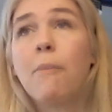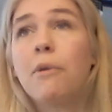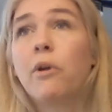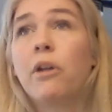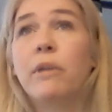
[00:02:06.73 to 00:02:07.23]

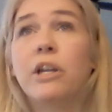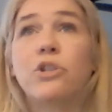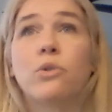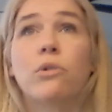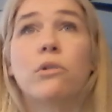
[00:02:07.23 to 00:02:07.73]
You want to make
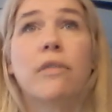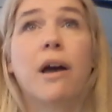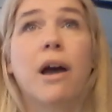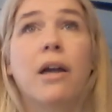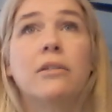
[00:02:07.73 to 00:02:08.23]
sure
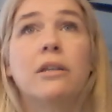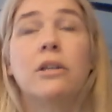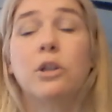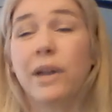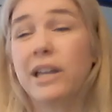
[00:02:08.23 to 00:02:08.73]
that
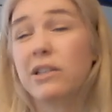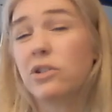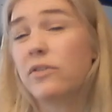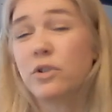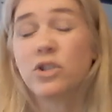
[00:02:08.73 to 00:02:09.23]
you
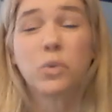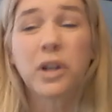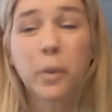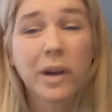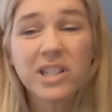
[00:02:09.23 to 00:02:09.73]
answer, if there's
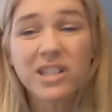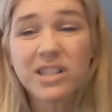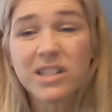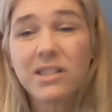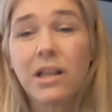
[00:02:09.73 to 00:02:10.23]
3
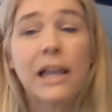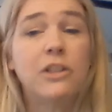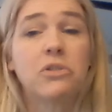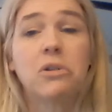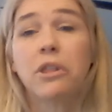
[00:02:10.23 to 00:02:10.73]
questions,
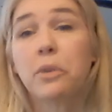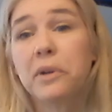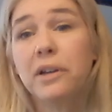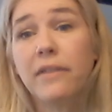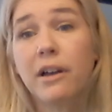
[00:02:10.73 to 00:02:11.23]
answer all
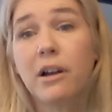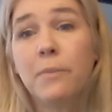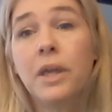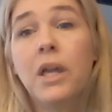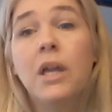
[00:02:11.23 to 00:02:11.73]
3 of
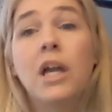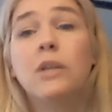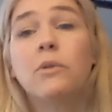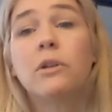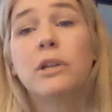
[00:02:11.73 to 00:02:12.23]
them. And
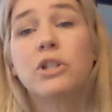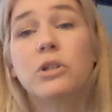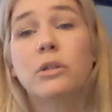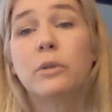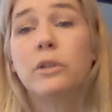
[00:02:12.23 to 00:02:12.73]
you want to make
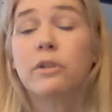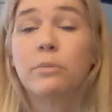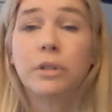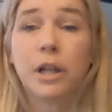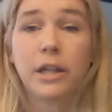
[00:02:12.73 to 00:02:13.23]
sure that when you're
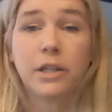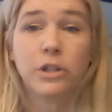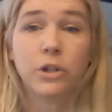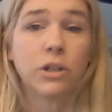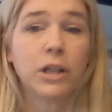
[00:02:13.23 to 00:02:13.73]
replying
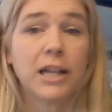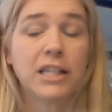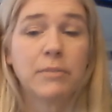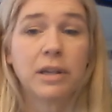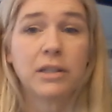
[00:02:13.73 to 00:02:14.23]
to your
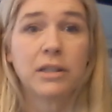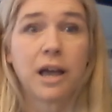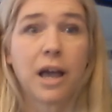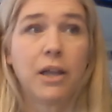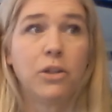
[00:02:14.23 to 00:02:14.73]
classmates
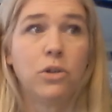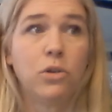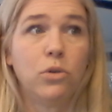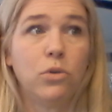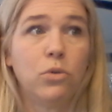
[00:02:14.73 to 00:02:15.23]
that
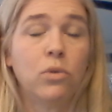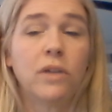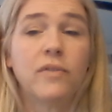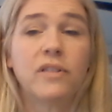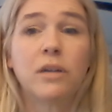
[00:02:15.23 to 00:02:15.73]
you
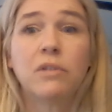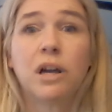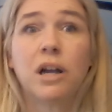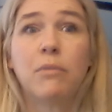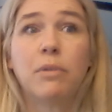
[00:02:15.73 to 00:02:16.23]
give some
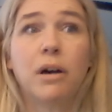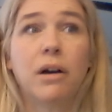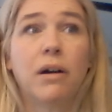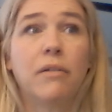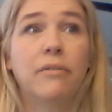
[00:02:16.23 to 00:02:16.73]
type
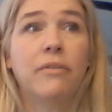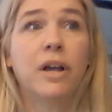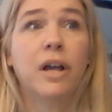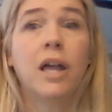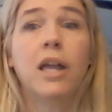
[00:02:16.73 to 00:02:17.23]
of
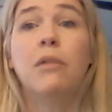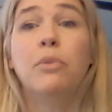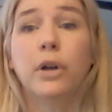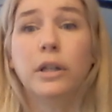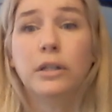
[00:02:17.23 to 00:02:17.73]

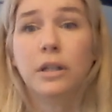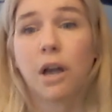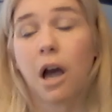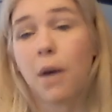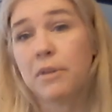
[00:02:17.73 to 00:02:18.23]
input.
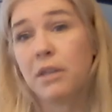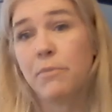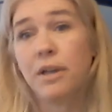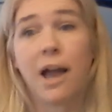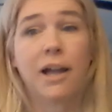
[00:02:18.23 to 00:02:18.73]

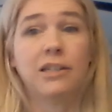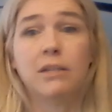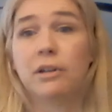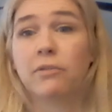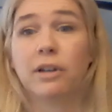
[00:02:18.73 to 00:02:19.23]
Keep it
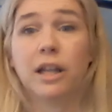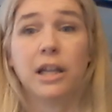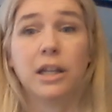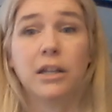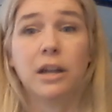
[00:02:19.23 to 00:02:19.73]
academic
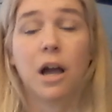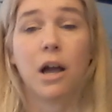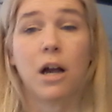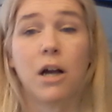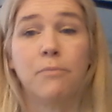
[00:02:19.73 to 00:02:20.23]
related.
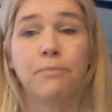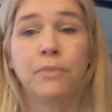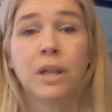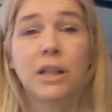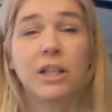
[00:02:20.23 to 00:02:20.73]

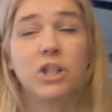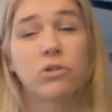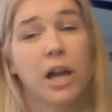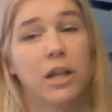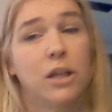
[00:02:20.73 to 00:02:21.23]
Let's
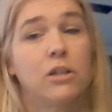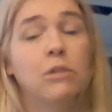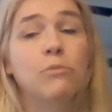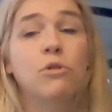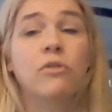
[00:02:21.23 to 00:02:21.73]
try
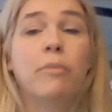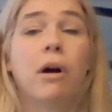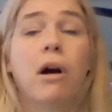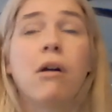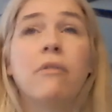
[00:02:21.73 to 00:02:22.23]
to move
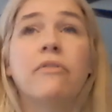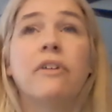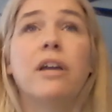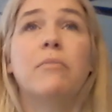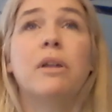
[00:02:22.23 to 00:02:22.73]
above
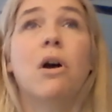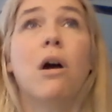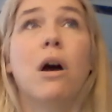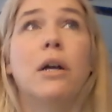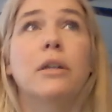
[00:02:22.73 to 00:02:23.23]
and
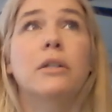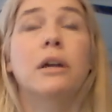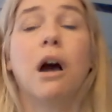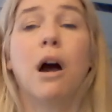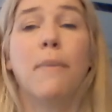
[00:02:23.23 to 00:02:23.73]
beyond.
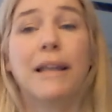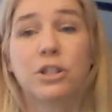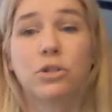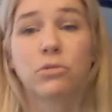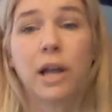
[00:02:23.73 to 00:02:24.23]

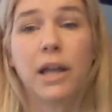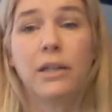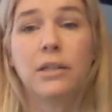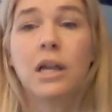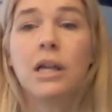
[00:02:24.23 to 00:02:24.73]
That's
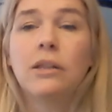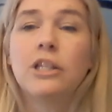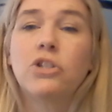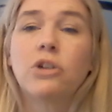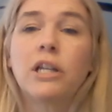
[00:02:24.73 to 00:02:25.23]
great.
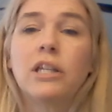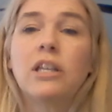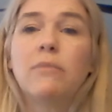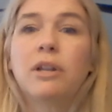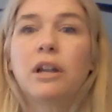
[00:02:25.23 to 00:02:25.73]
Let's try to
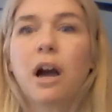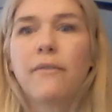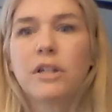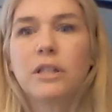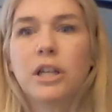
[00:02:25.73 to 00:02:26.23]
keep it a
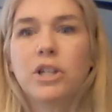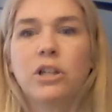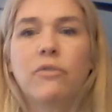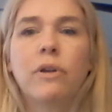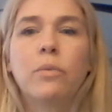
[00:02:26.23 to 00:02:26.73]

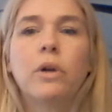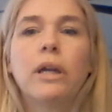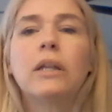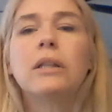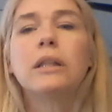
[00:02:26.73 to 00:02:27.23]
conversation. If we were
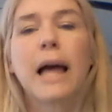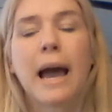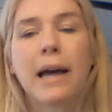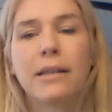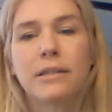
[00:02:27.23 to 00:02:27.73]
in
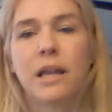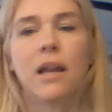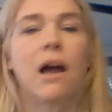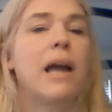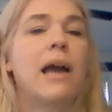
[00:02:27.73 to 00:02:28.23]
class
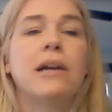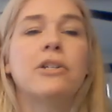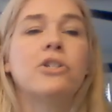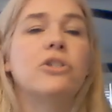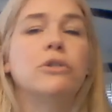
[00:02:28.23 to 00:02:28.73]
and I
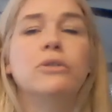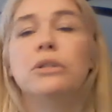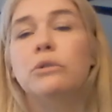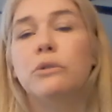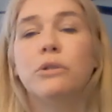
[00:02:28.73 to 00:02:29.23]
asked you
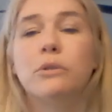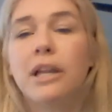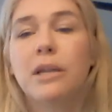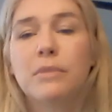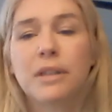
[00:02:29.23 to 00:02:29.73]
to
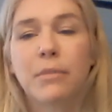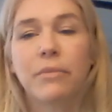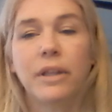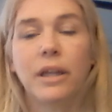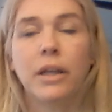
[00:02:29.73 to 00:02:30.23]
name
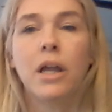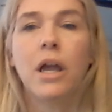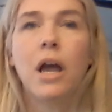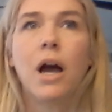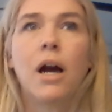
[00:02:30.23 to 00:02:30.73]
something,
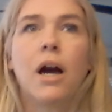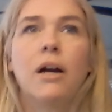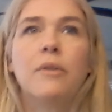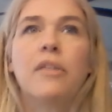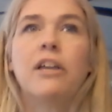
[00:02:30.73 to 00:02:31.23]

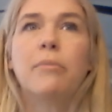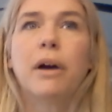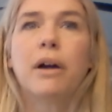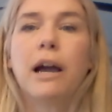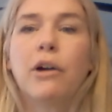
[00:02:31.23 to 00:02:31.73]
think
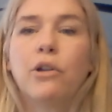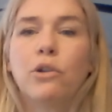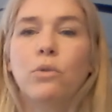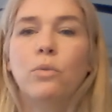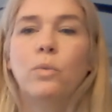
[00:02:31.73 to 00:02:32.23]
about how
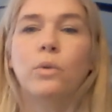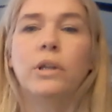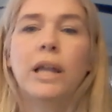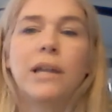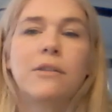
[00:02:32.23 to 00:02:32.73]
you
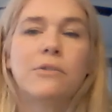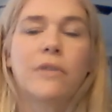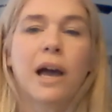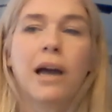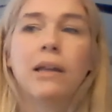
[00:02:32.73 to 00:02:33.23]
would answer
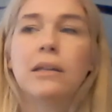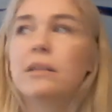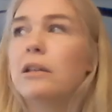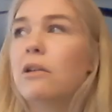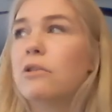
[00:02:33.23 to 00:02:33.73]
that,
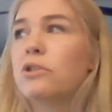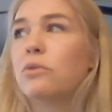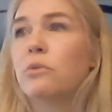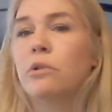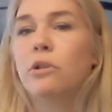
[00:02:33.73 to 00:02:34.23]
and then
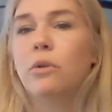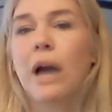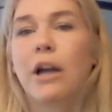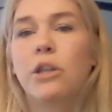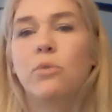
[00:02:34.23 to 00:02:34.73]
also
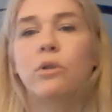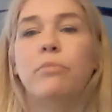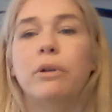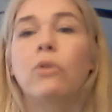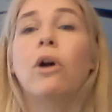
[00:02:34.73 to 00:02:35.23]
how you would
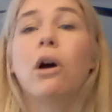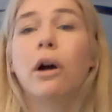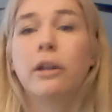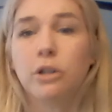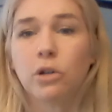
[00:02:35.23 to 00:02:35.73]
build
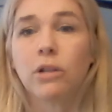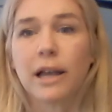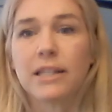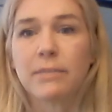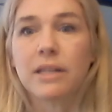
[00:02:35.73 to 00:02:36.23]
on your
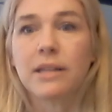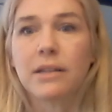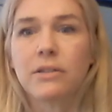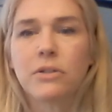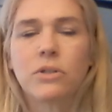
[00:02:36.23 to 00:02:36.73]
classmates'
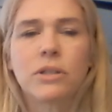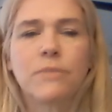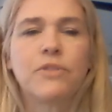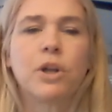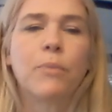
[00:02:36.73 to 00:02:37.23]
answers.
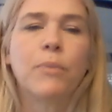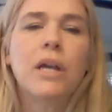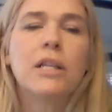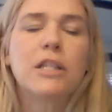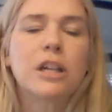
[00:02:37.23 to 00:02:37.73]
So
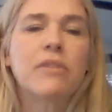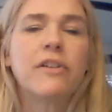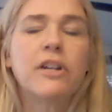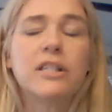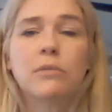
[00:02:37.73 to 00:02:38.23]
it's going to be
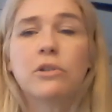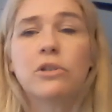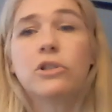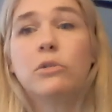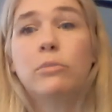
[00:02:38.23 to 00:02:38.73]
very similar
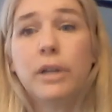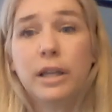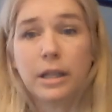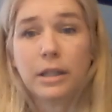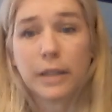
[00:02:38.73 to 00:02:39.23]
to being
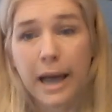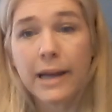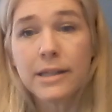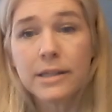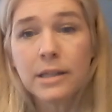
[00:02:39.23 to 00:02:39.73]
in
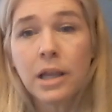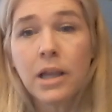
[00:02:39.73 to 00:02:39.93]
class.